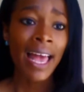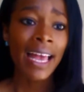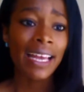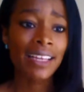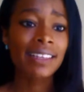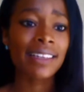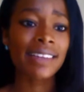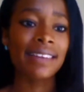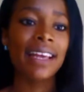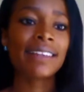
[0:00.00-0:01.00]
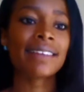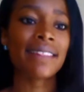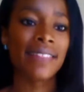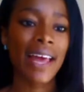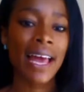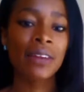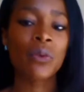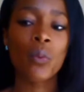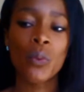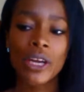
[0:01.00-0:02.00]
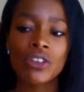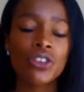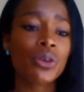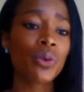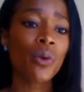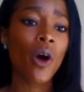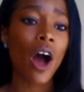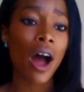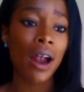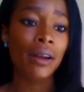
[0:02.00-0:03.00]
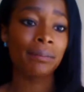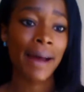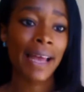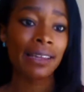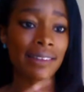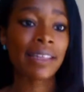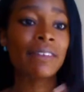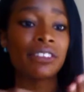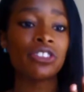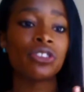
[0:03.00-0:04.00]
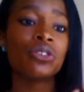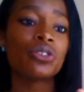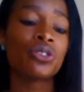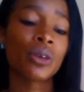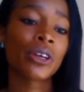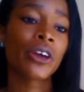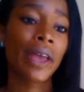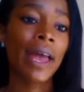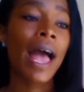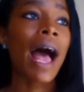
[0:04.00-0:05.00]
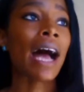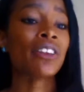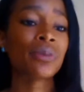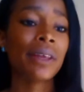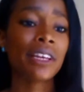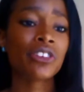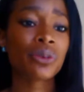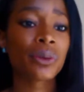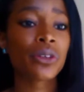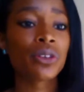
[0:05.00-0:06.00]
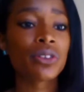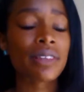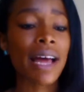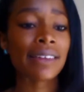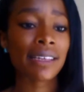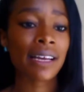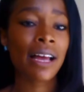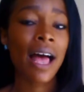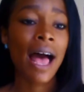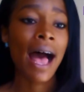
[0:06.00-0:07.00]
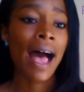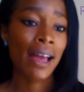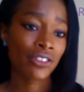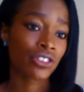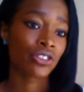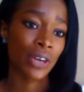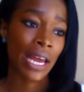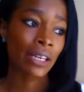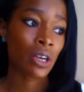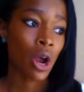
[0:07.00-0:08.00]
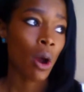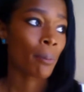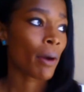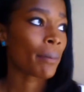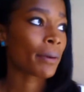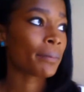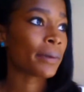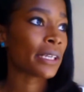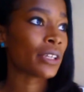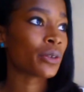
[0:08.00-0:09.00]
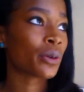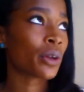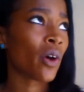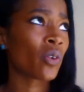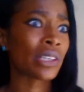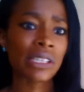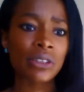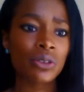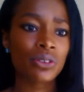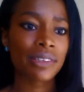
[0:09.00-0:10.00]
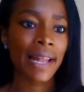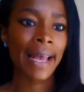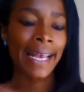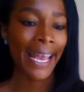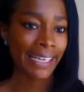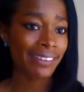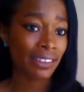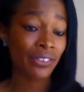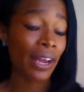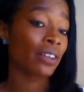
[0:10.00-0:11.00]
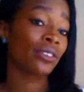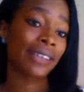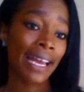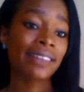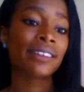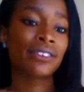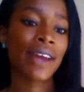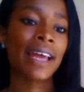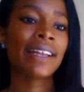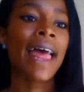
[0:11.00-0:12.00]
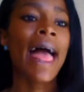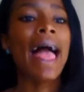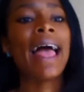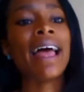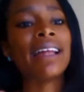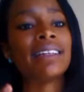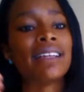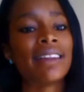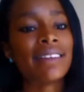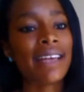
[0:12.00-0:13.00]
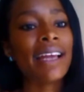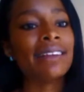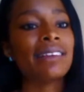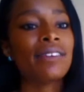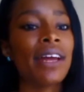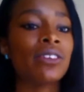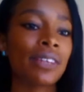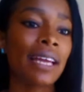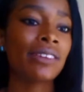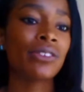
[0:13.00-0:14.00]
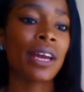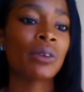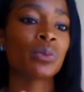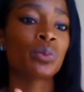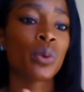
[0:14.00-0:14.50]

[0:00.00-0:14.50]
in the sense that when you are buying the stuff that you use to swirl your hair, I swear that you will use under 100 rand. Probably you'll only use like 80 rand or 90 rand, and this 80 rand or 90 rand